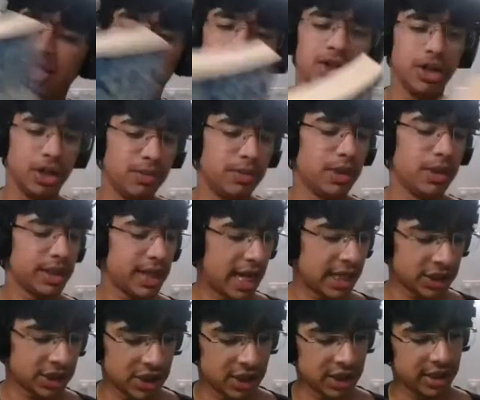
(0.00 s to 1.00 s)
That's a good
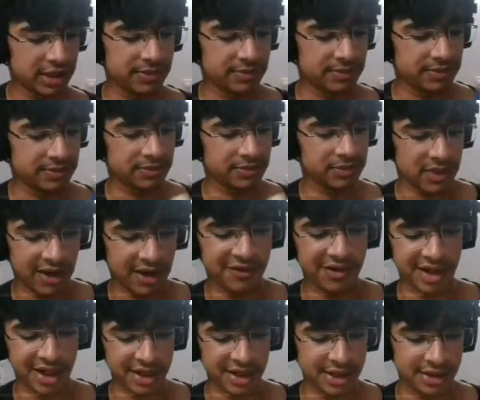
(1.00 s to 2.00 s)
book actually.
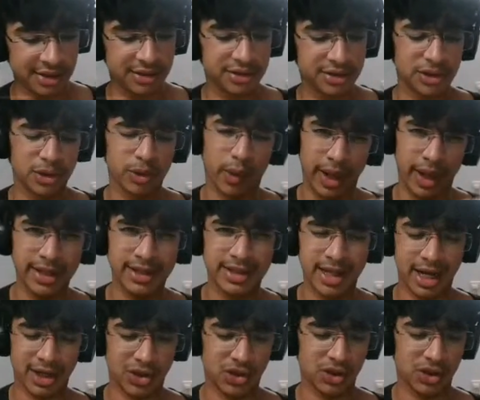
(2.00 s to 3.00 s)
I've read it
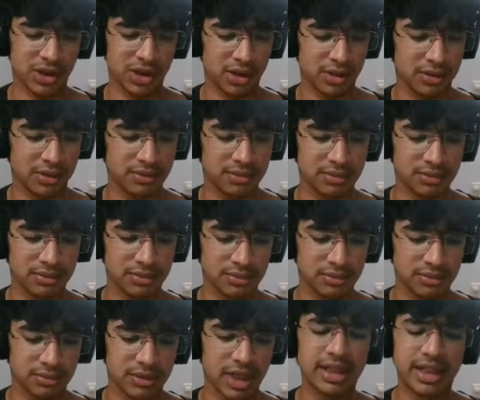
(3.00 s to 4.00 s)
twice actually.
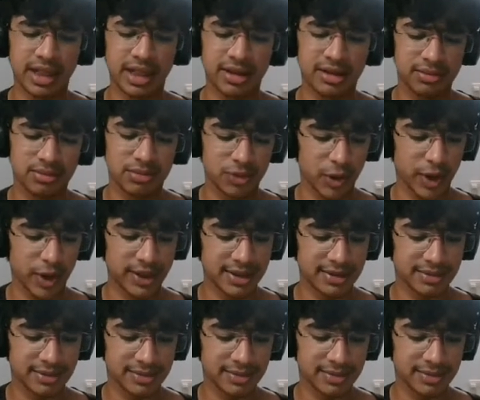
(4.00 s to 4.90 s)
I think twice.